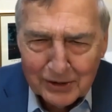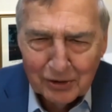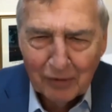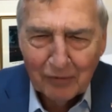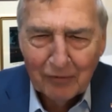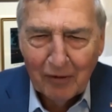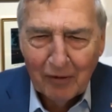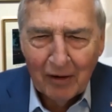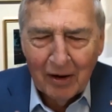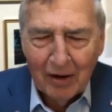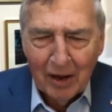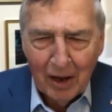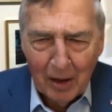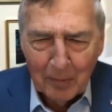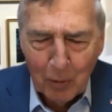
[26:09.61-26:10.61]
So for
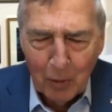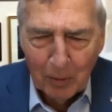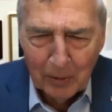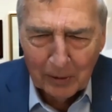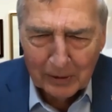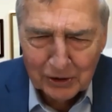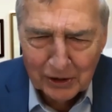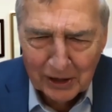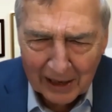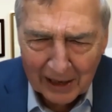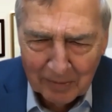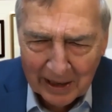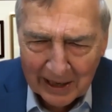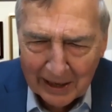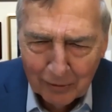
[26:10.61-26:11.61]
a poor person like
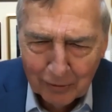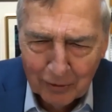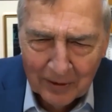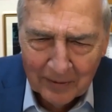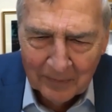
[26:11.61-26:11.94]
me who